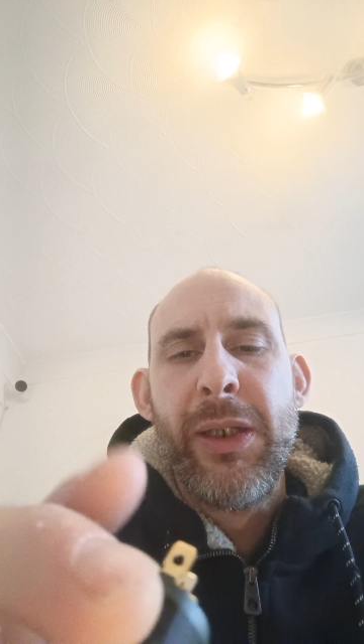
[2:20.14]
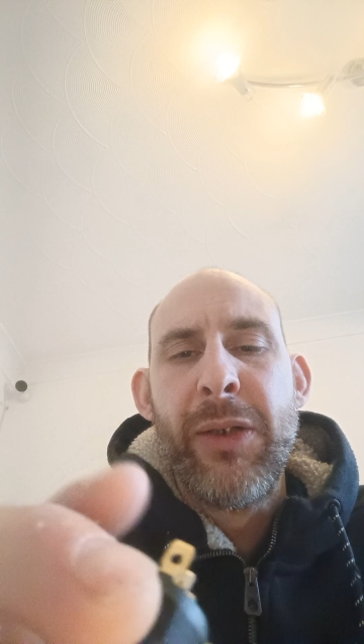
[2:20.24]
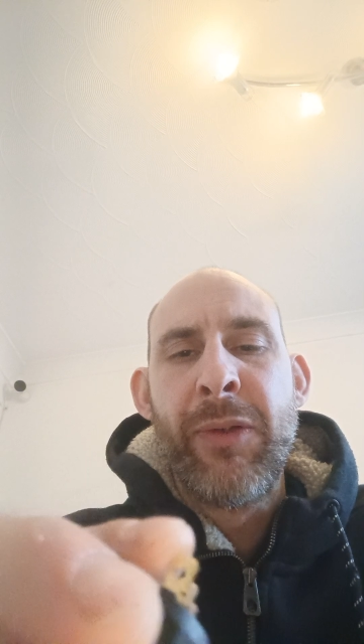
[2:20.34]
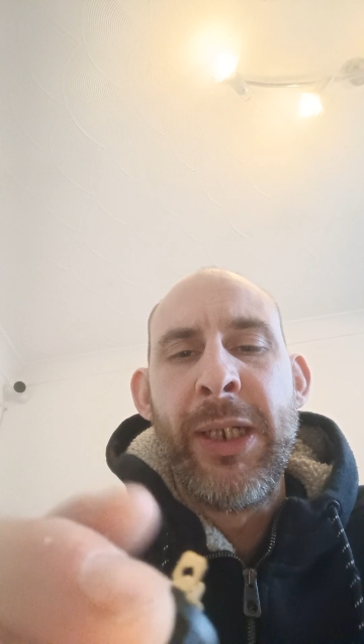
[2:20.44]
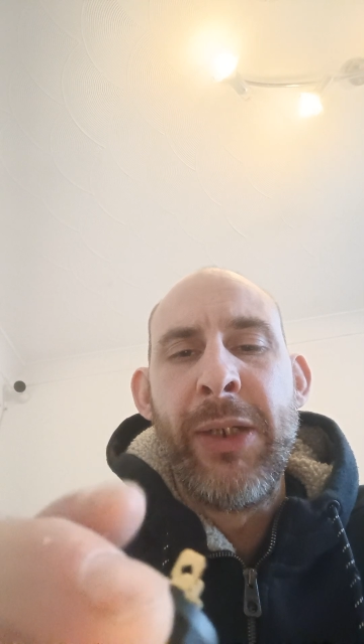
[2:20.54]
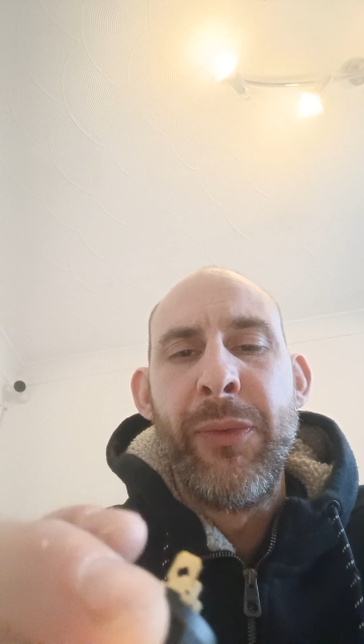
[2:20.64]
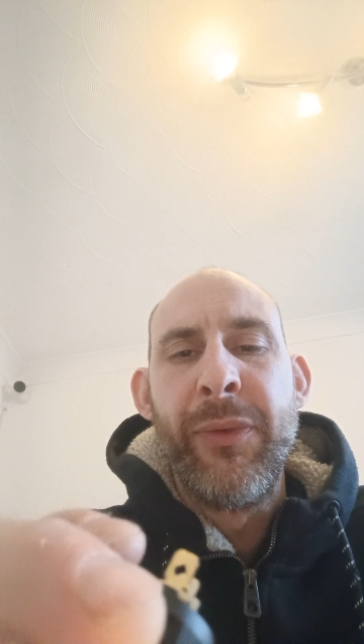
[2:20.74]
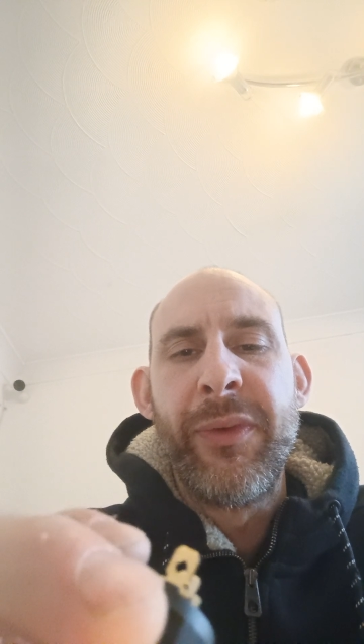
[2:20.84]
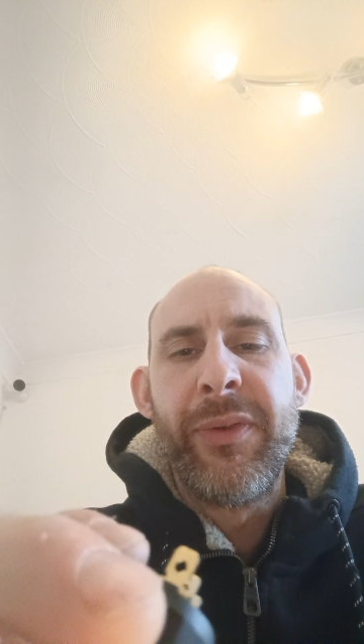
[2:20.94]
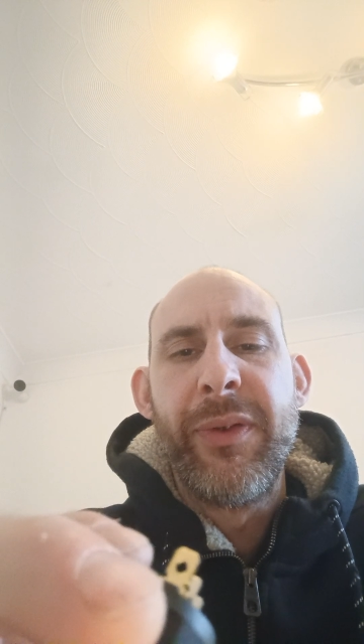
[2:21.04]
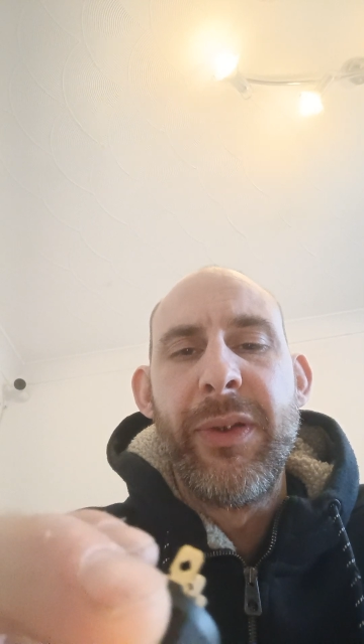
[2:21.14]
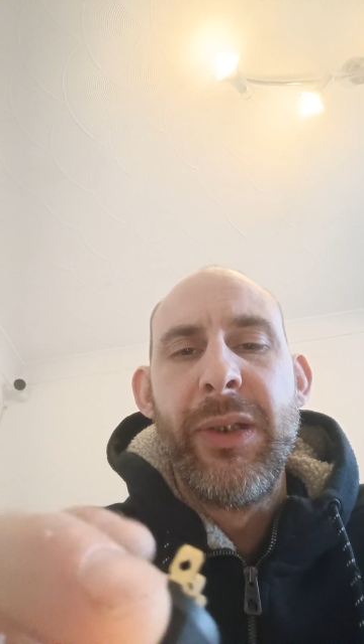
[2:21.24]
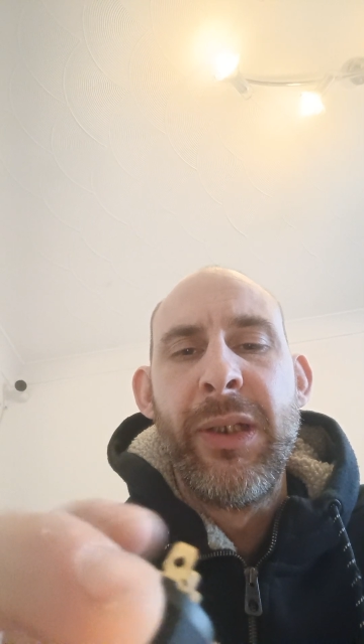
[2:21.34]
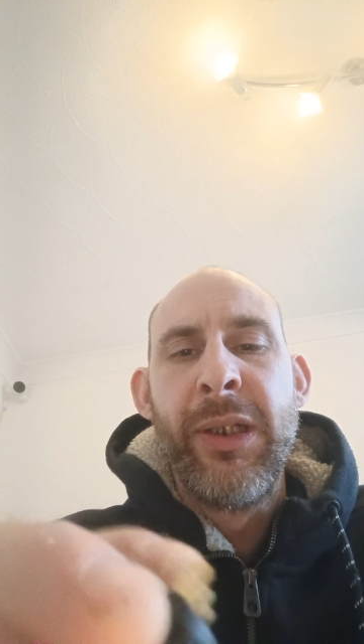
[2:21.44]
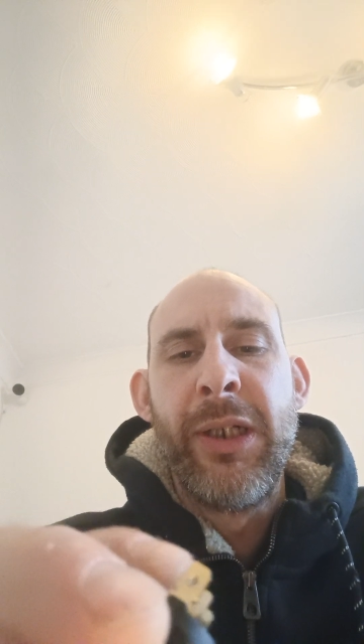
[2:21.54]
ground,
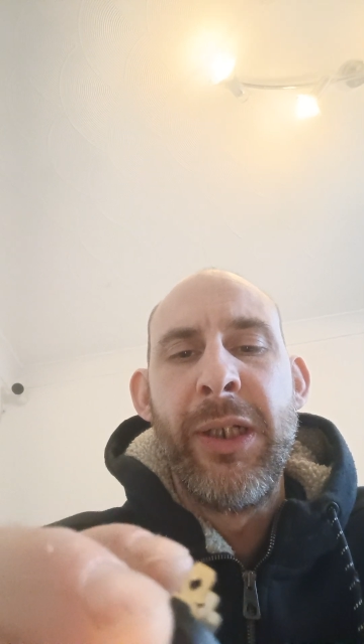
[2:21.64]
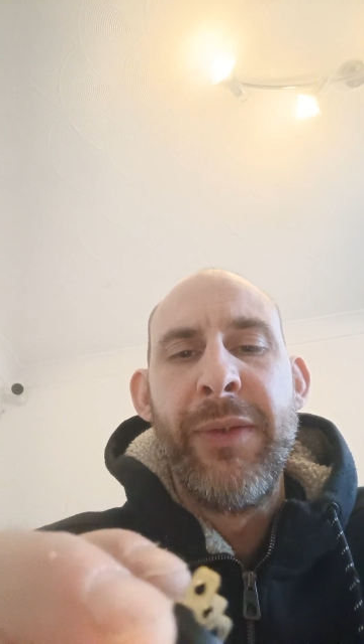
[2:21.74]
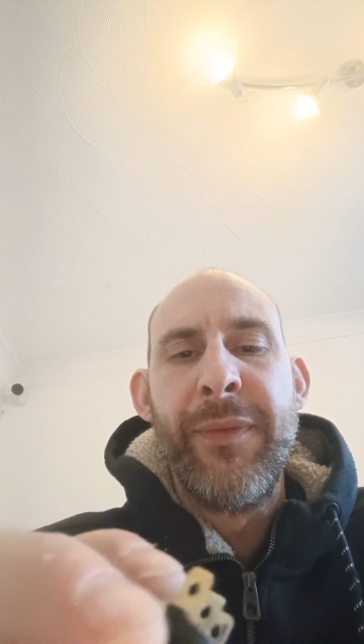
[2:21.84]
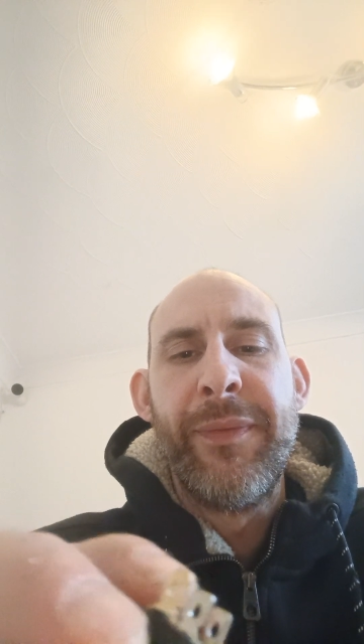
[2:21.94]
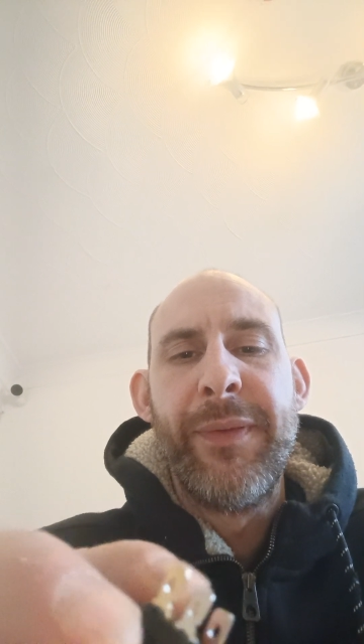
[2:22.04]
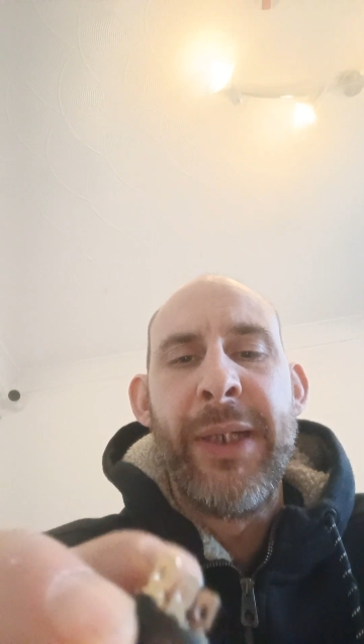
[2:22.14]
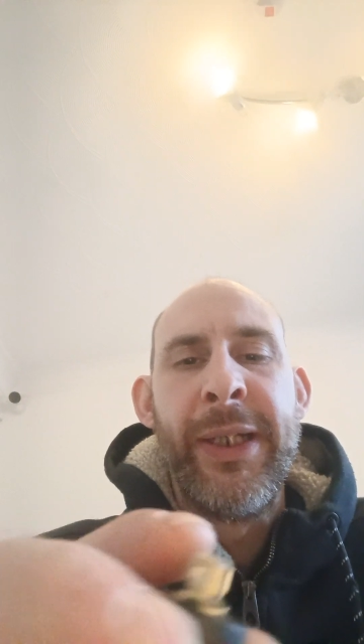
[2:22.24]
live,